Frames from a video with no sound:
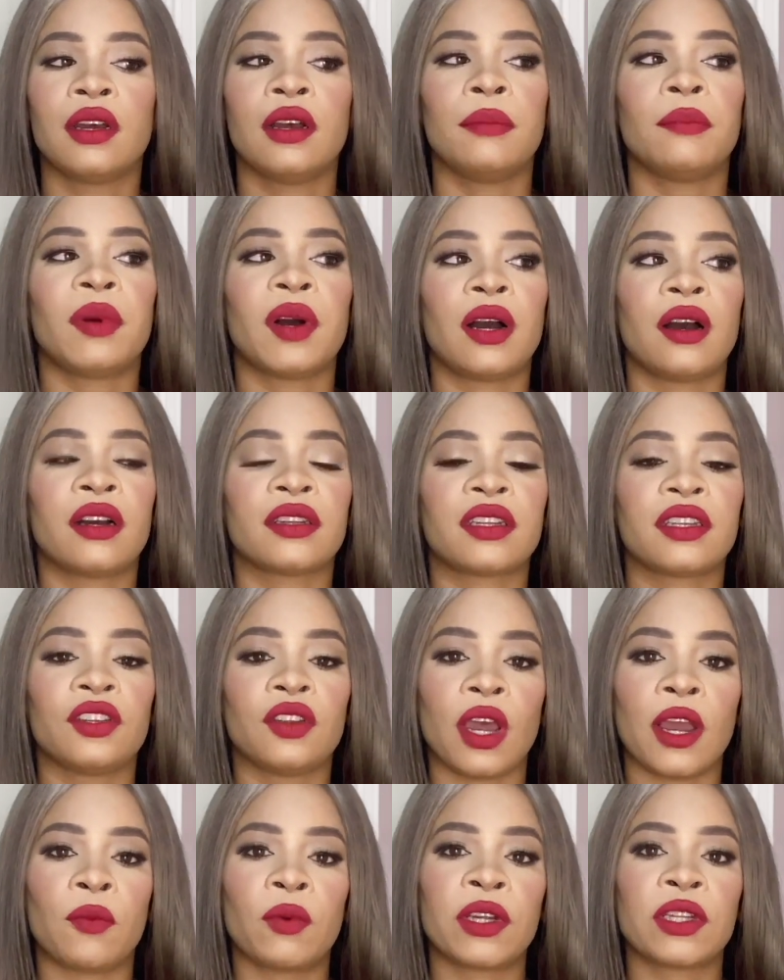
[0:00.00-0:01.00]
but you know,
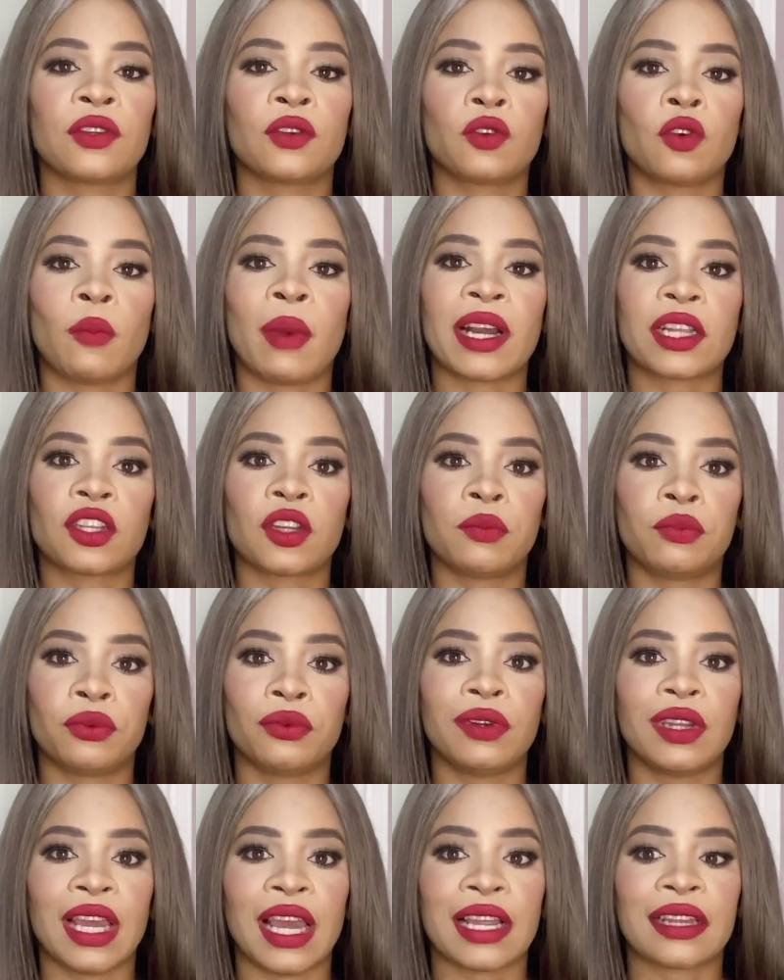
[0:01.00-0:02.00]
I wanted to go back to
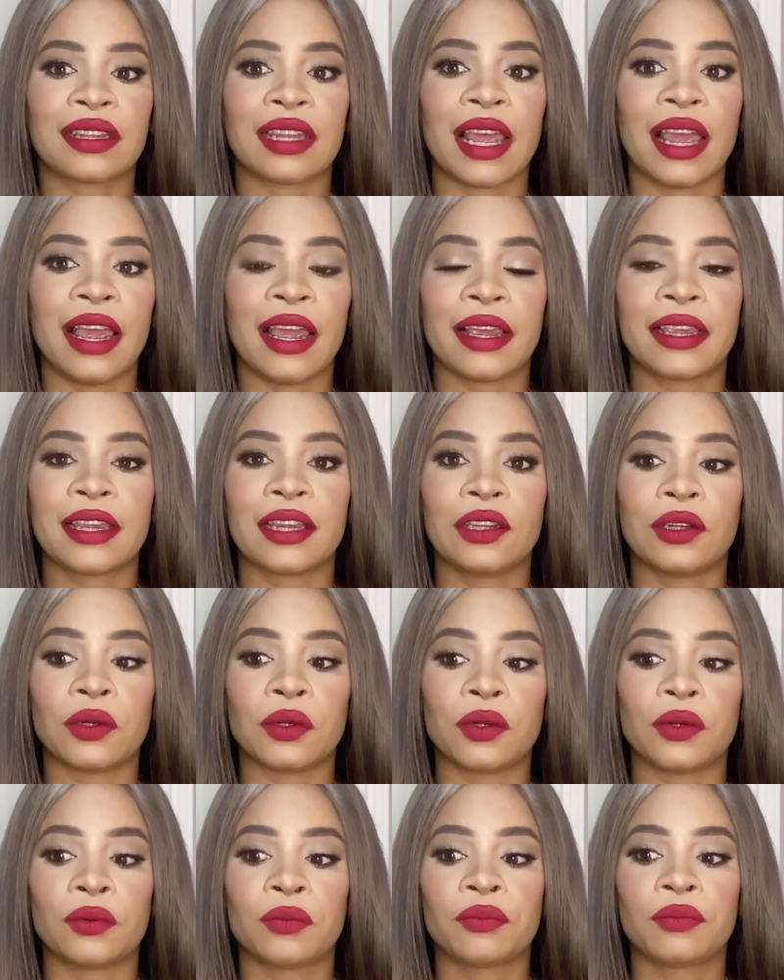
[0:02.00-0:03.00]
brunette, like, you
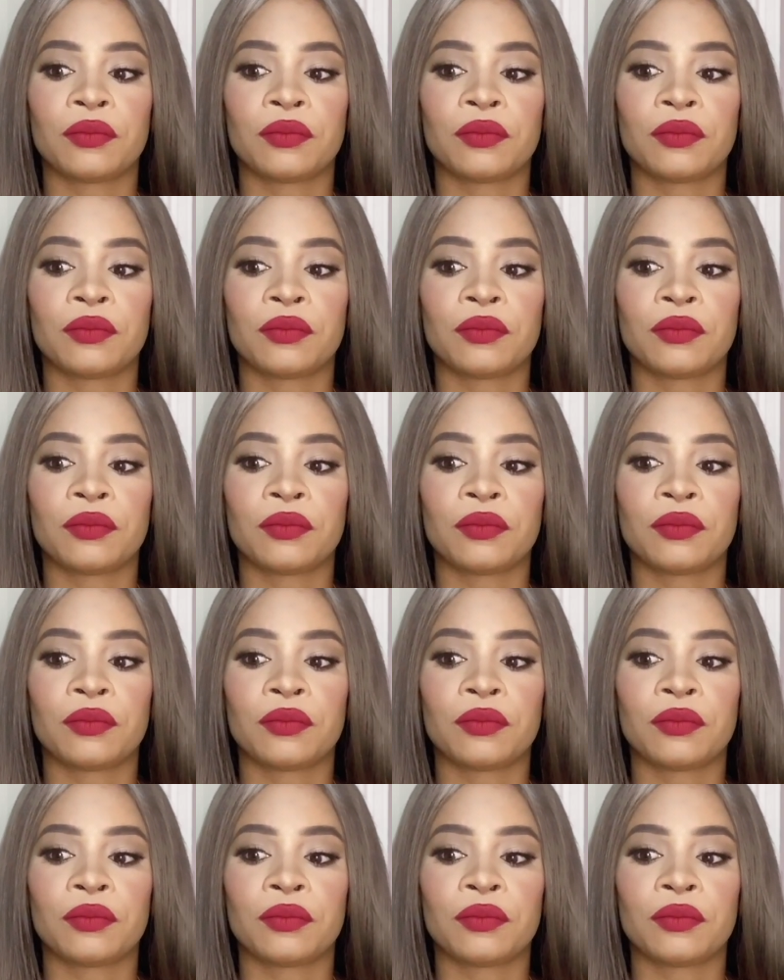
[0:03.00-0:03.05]
know,